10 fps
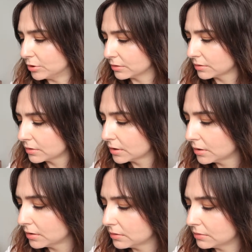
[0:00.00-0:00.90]
on.
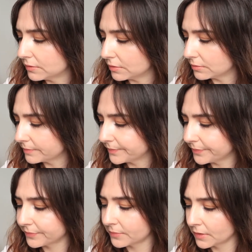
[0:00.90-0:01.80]
Hold on.
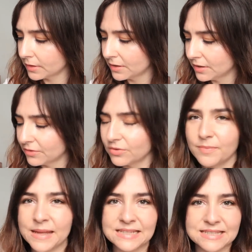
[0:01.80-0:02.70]
So it's
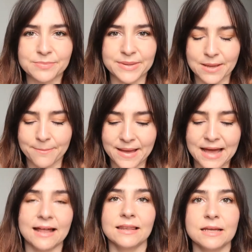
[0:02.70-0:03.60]
meant to be a
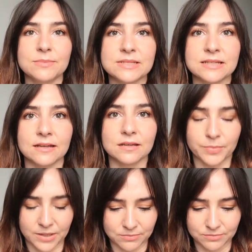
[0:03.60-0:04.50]
matte lipstick,
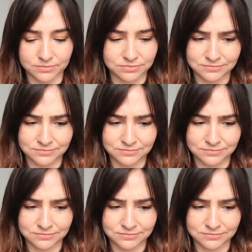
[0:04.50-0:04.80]
but I'm